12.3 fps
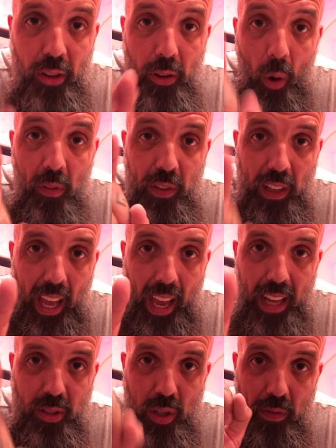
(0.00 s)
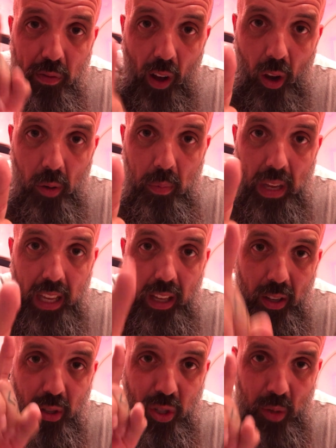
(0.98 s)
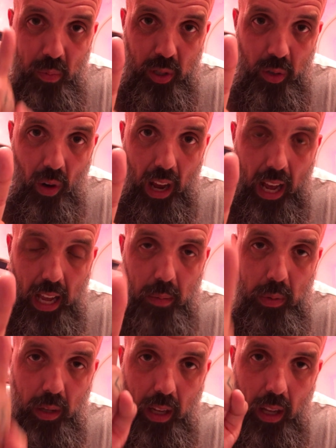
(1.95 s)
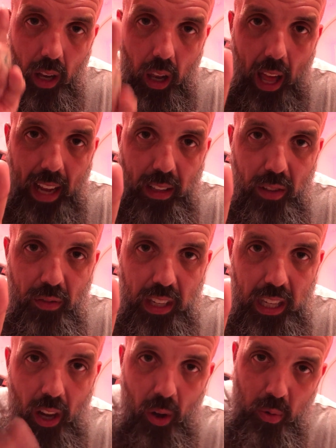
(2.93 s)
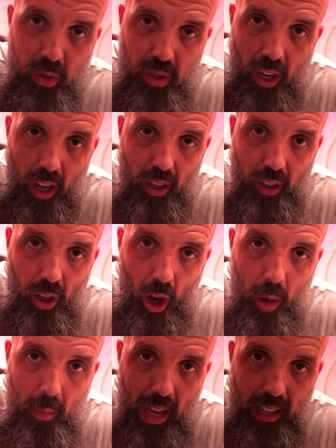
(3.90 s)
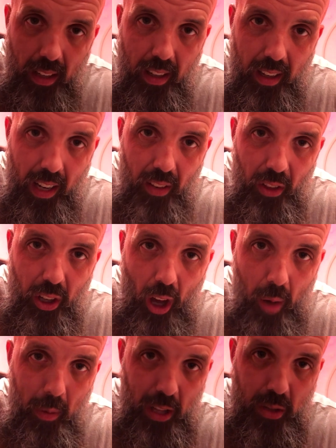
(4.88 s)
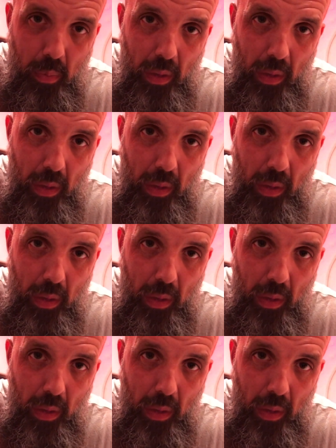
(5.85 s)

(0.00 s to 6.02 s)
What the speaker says: Don't forget to follow me, subscribe, like the videos, and comment in the comments